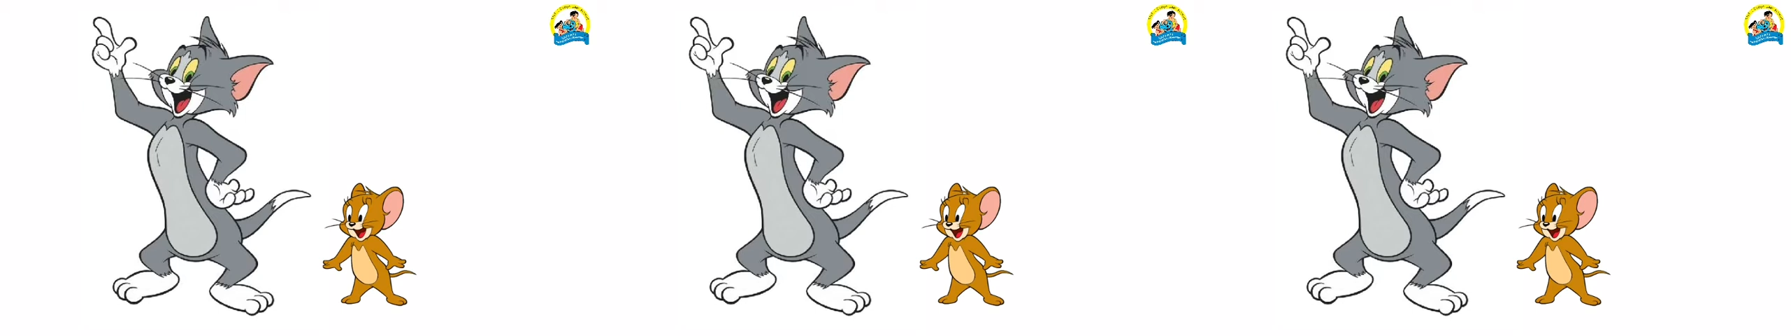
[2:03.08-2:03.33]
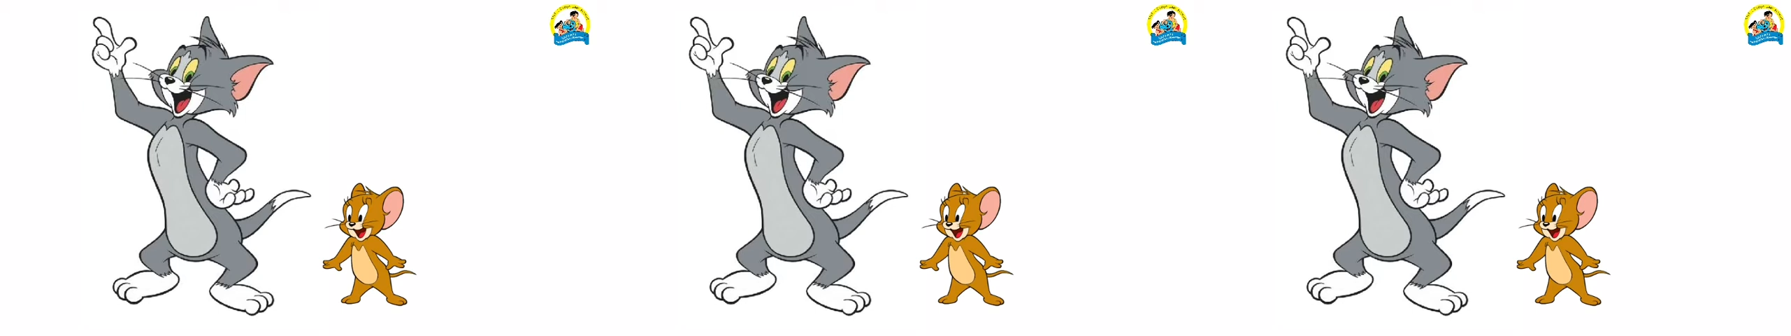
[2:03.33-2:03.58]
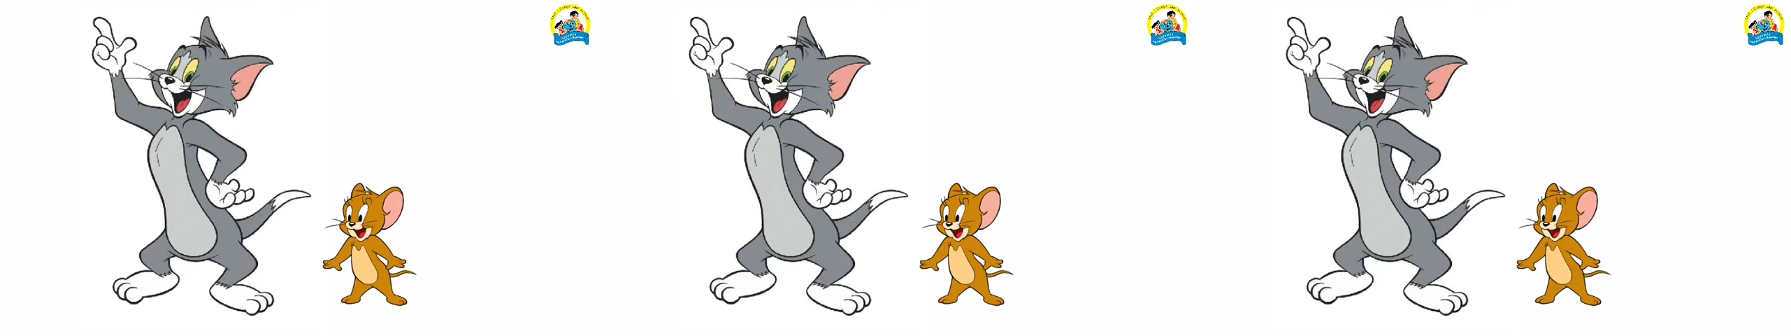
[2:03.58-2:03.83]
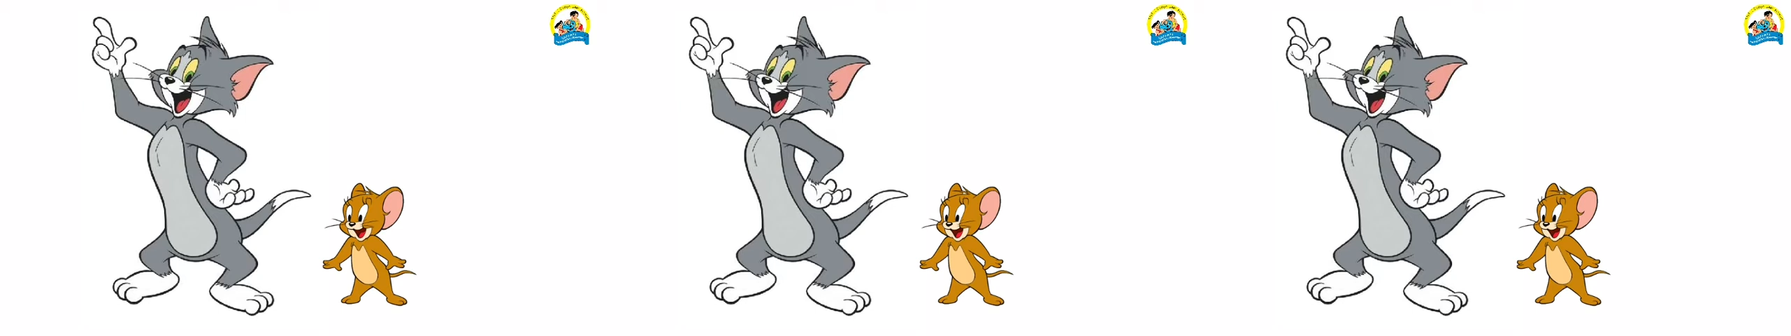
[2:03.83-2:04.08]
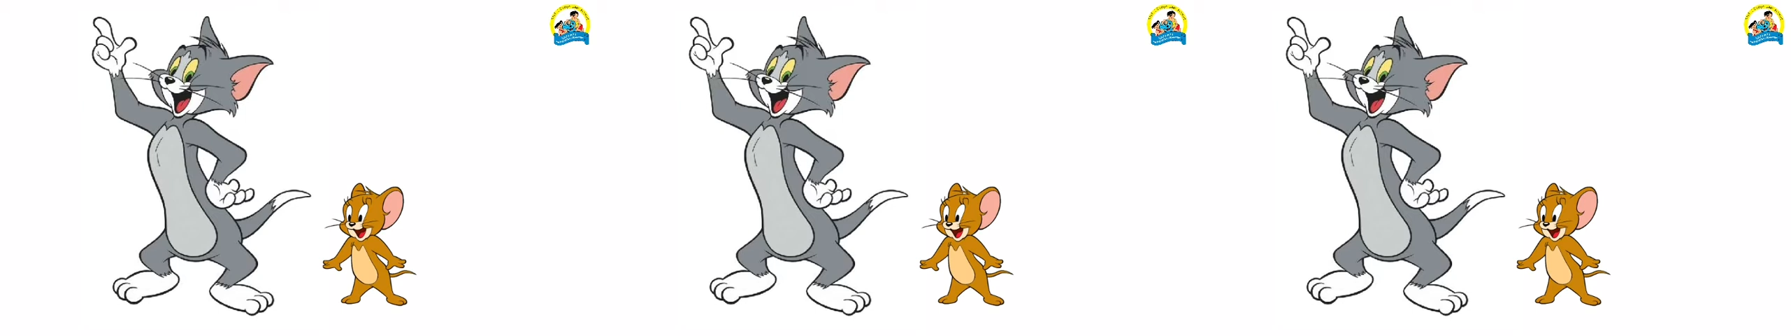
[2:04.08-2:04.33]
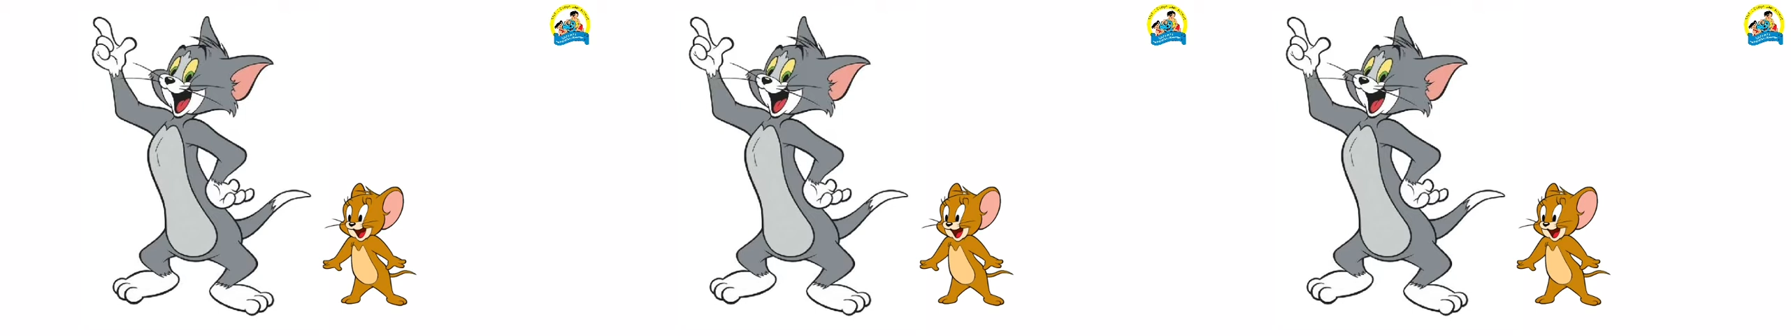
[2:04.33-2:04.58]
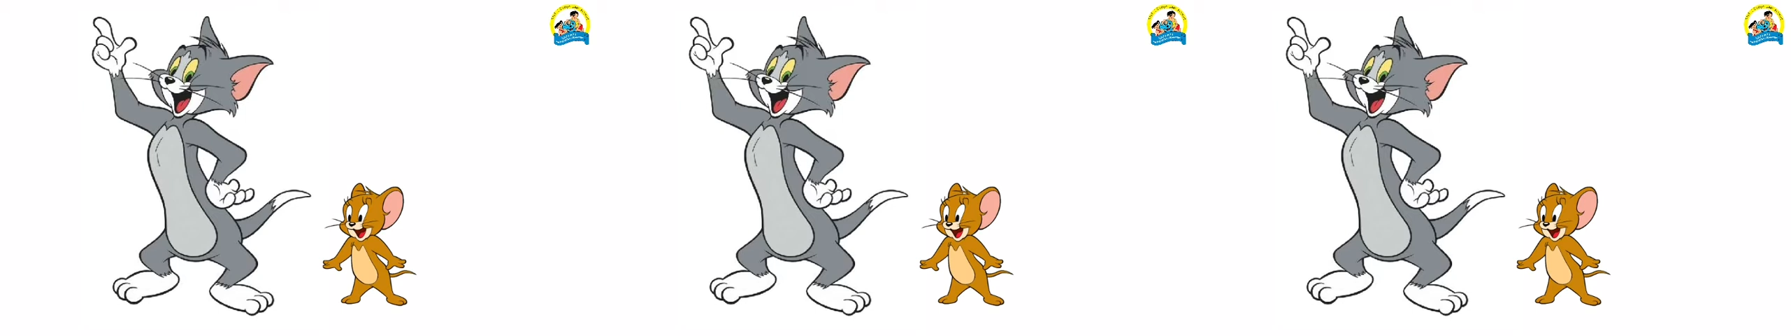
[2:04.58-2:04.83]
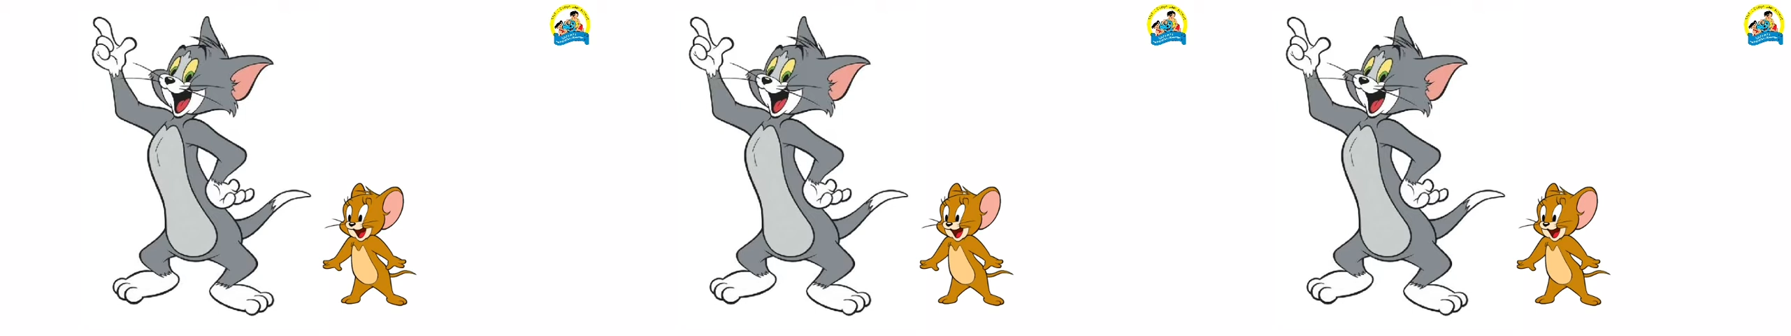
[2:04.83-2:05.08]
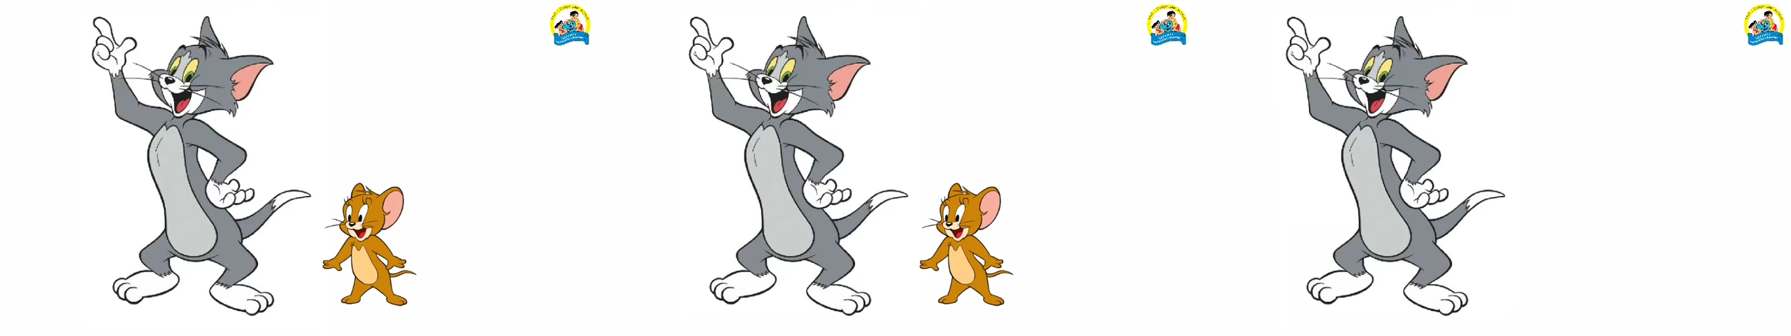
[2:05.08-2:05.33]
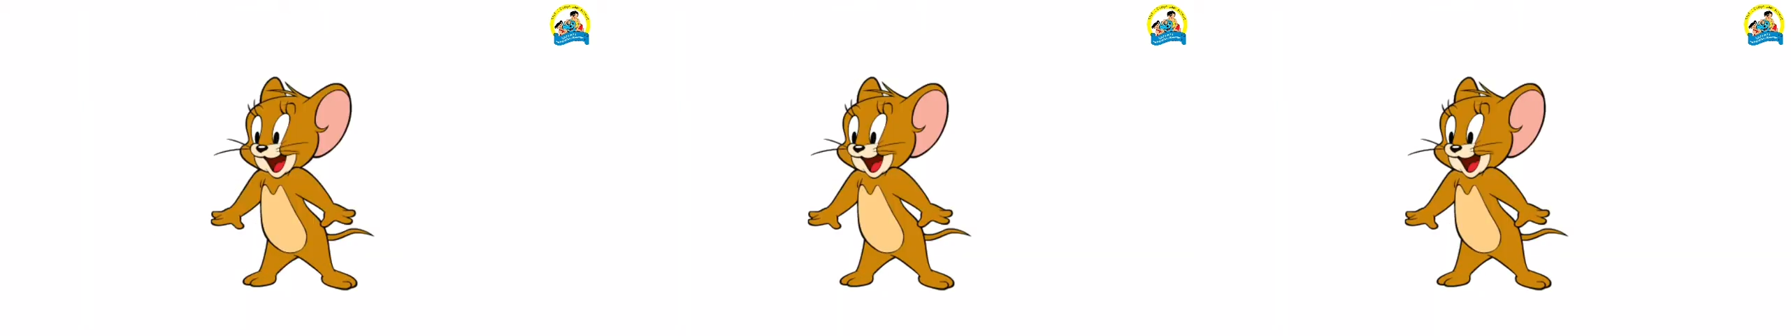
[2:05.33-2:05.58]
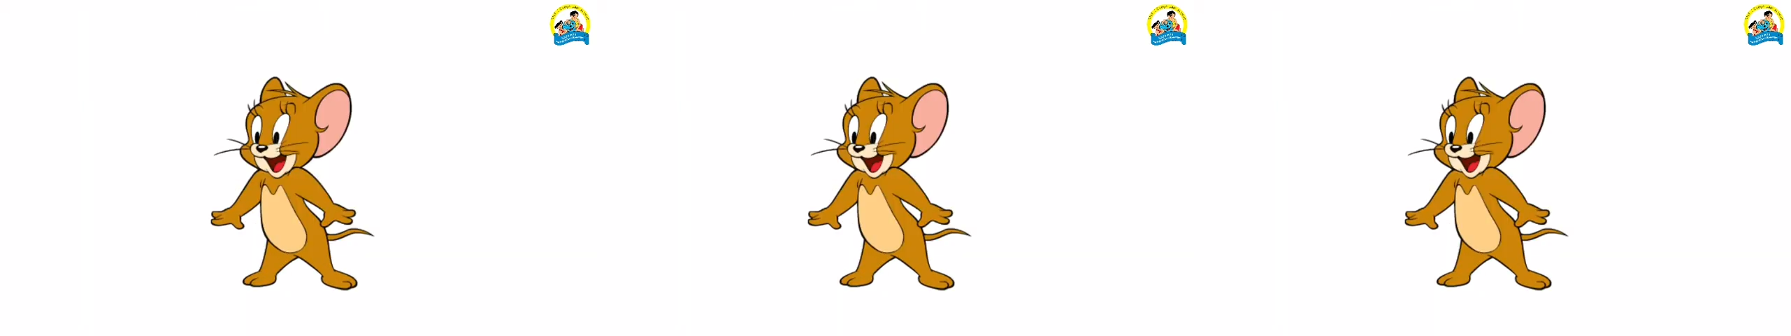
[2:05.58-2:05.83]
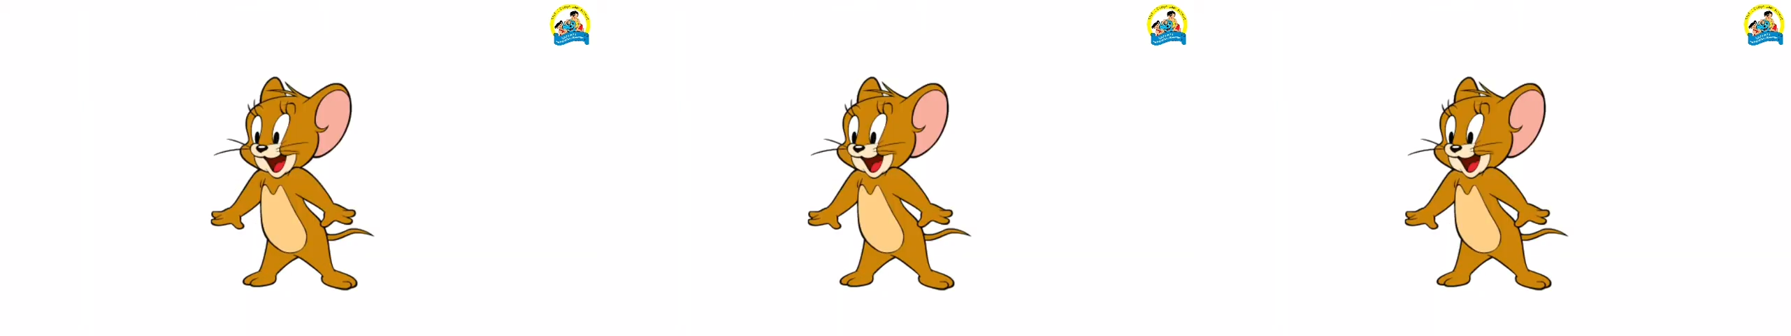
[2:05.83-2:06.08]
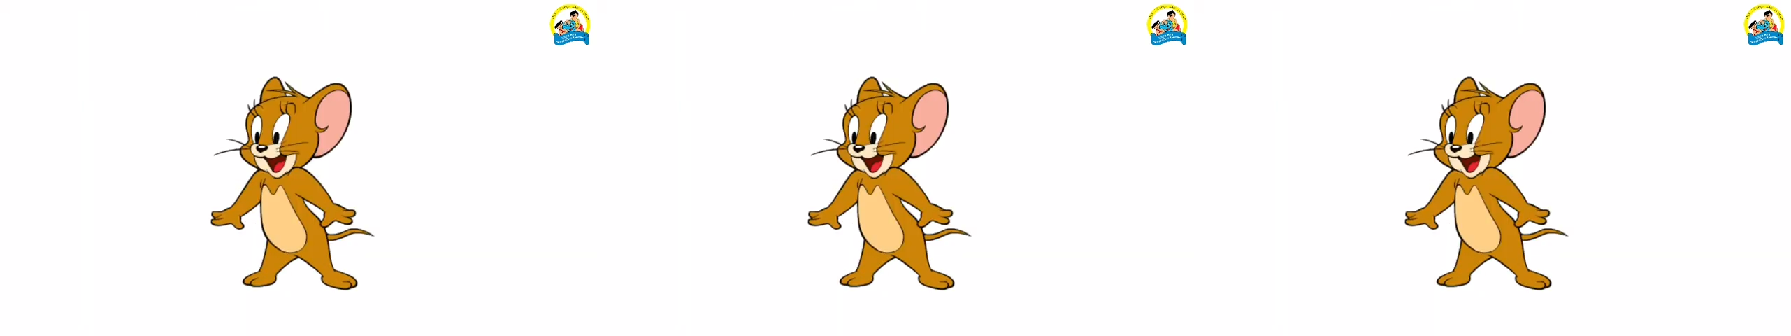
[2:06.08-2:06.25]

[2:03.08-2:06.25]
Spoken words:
[unreadable: no face in view]